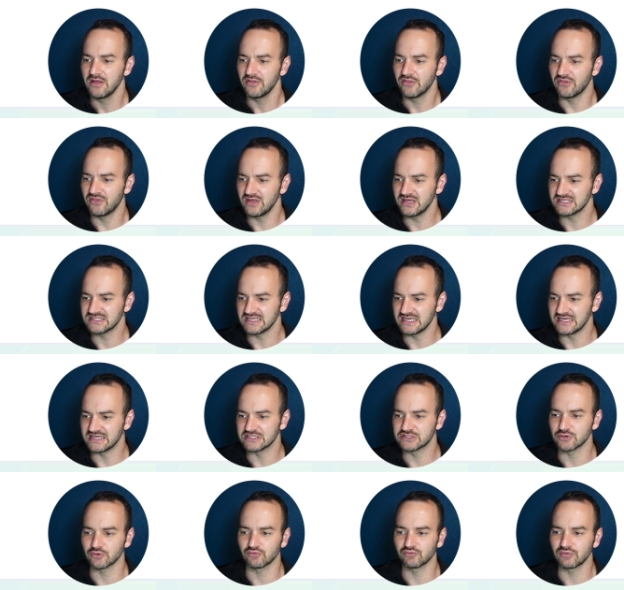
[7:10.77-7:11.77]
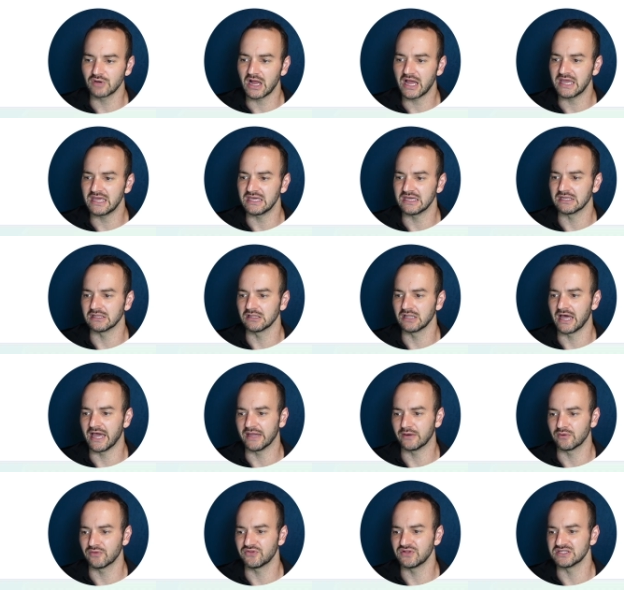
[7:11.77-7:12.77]
This is right in
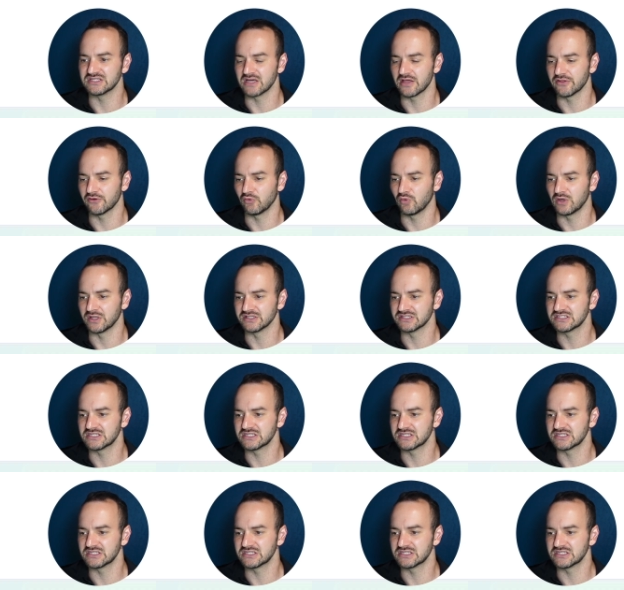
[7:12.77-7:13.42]
line with these other ones.